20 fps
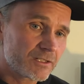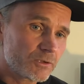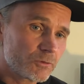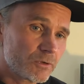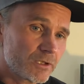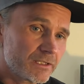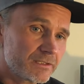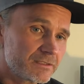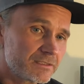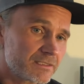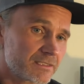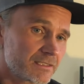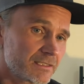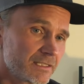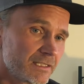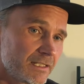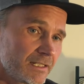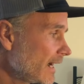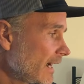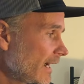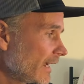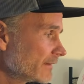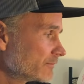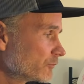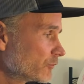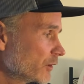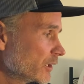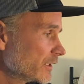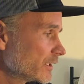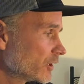new ones. I
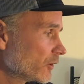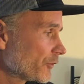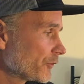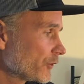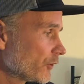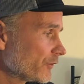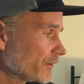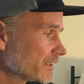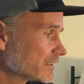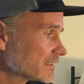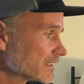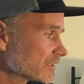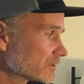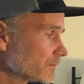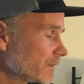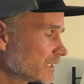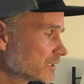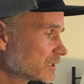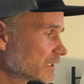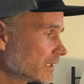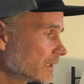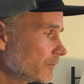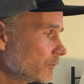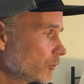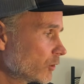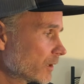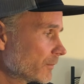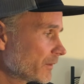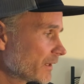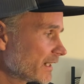really don't throw this as much
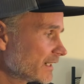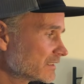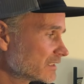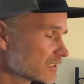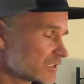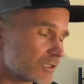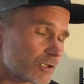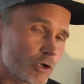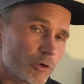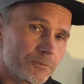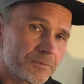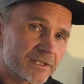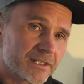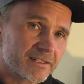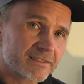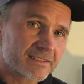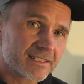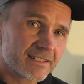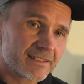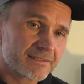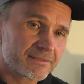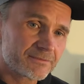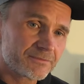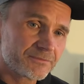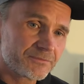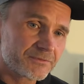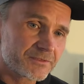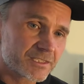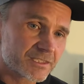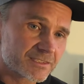anymore, but I just throw it because I
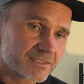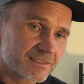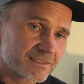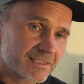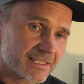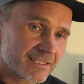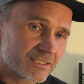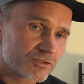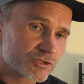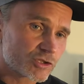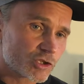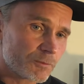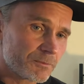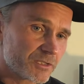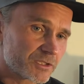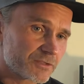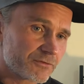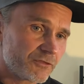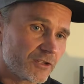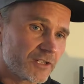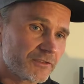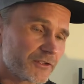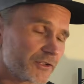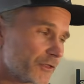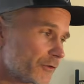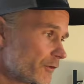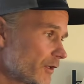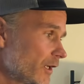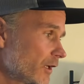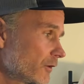just think it's so much fun to
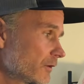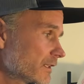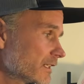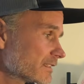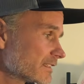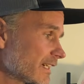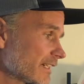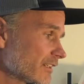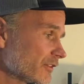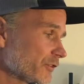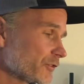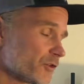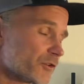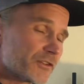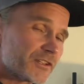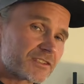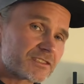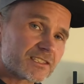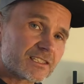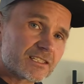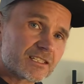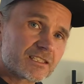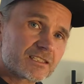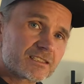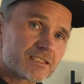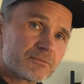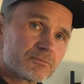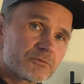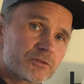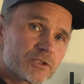throw, because I can throw this thing
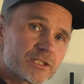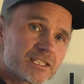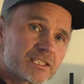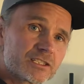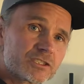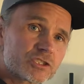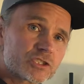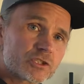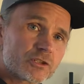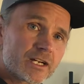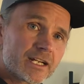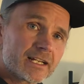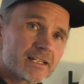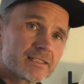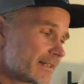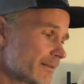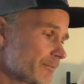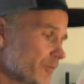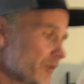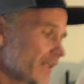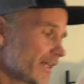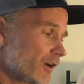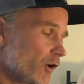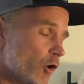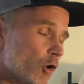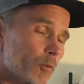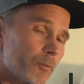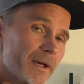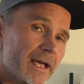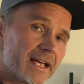completely straight. I can play
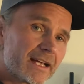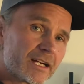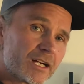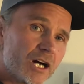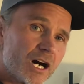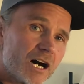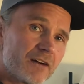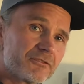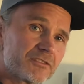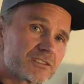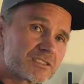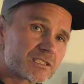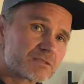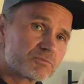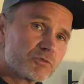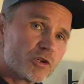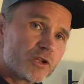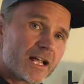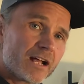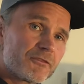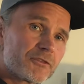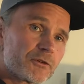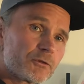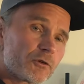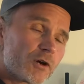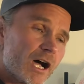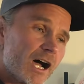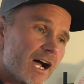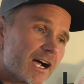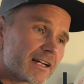old man golf and just pull out the
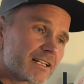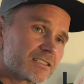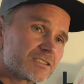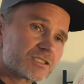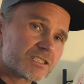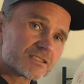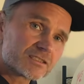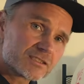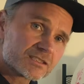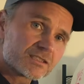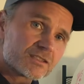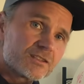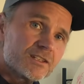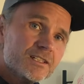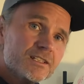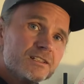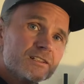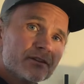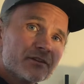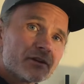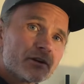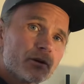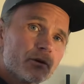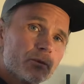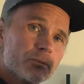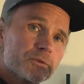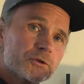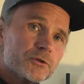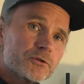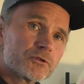rock and just throw
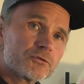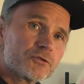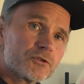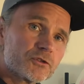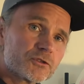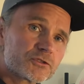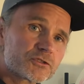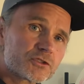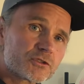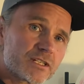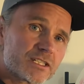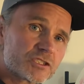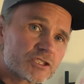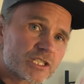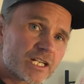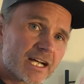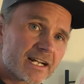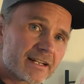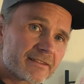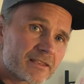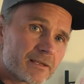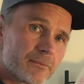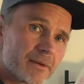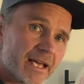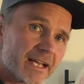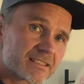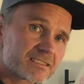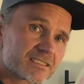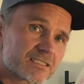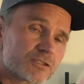a beautiful straight shot at the
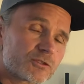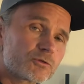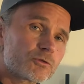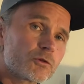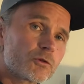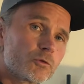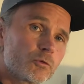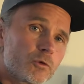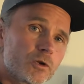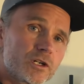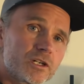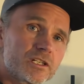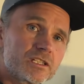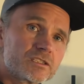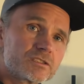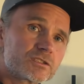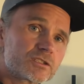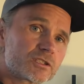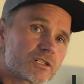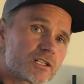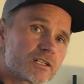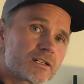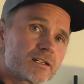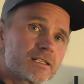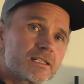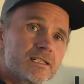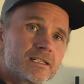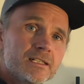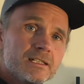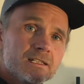basket through the woods, or